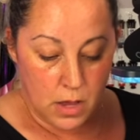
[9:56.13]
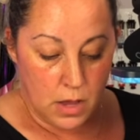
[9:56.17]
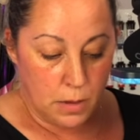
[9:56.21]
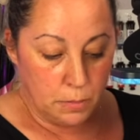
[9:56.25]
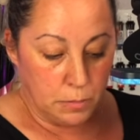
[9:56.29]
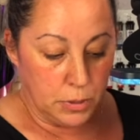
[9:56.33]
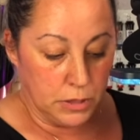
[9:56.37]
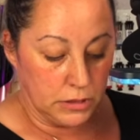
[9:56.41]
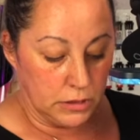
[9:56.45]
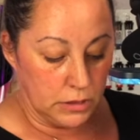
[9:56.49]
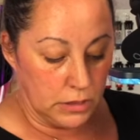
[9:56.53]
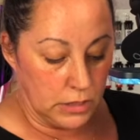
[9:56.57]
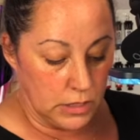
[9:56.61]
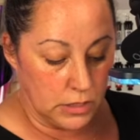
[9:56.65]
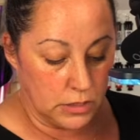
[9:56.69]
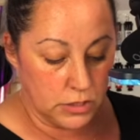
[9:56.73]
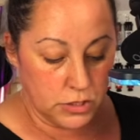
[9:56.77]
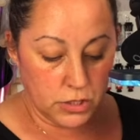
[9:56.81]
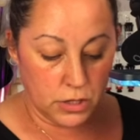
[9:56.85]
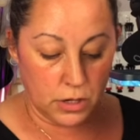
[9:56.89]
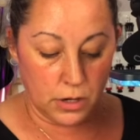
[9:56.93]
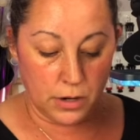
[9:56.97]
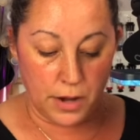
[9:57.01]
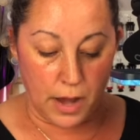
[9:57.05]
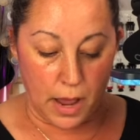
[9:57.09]
But these
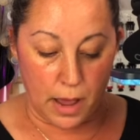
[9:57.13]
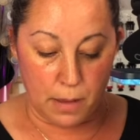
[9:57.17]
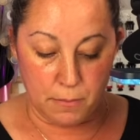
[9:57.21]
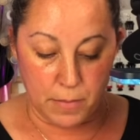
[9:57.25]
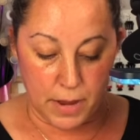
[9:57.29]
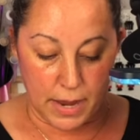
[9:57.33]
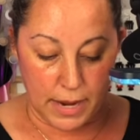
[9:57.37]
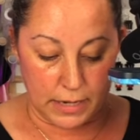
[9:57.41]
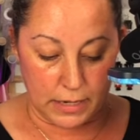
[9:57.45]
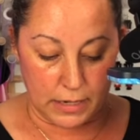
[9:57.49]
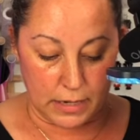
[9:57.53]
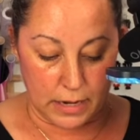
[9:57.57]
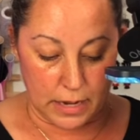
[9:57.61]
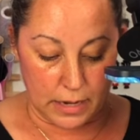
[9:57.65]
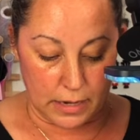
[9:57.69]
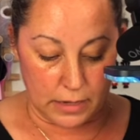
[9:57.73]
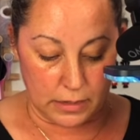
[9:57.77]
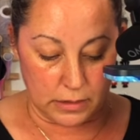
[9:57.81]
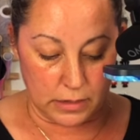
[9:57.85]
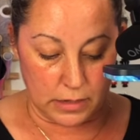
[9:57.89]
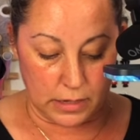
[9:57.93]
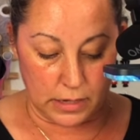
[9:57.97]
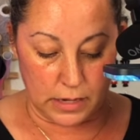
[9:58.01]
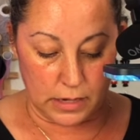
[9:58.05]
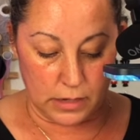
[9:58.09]
are not magnetic.
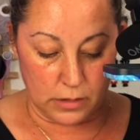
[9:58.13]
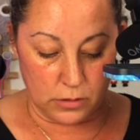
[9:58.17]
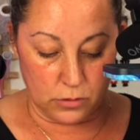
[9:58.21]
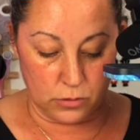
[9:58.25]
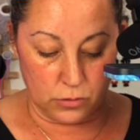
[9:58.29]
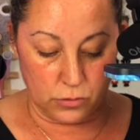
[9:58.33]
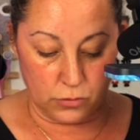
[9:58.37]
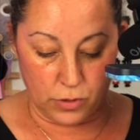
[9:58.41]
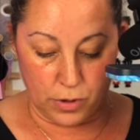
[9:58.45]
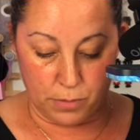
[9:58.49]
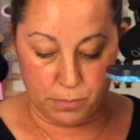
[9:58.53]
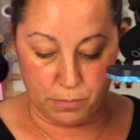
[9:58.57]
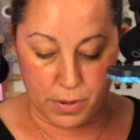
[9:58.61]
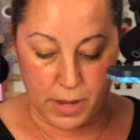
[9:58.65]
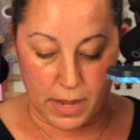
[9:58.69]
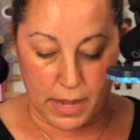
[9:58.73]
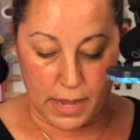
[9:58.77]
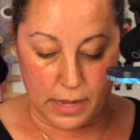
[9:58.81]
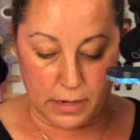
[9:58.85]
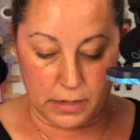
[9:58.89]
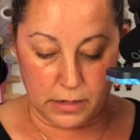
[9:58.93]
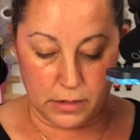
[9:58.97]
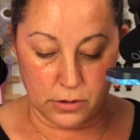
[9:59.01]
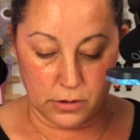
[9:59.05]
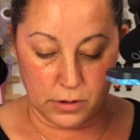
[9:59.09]
They got a little grip
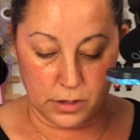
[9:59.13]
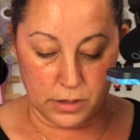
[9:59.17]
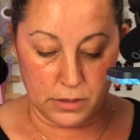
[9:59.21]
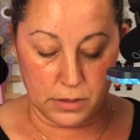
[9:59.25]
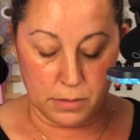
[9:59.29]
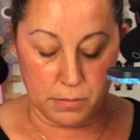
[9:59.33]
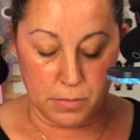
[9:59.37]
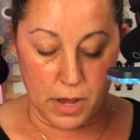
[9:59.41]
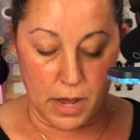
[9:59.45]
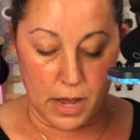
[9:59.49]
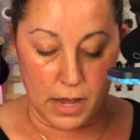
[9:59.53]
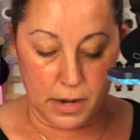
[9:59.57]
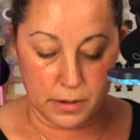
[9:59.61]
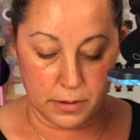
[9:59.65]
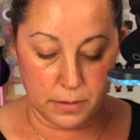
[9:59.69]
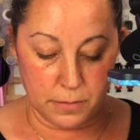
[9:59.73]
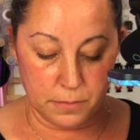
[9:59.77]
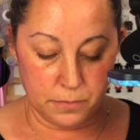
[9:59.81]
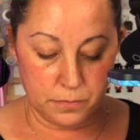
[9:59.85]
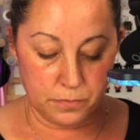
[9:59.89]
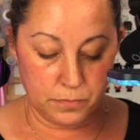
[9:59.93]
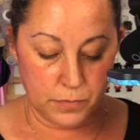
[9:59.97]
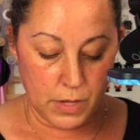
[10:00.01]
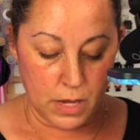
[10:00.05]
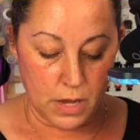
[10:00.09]
pad here on the
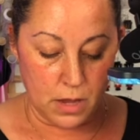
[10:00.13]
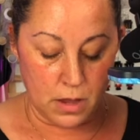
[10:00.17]
bottom.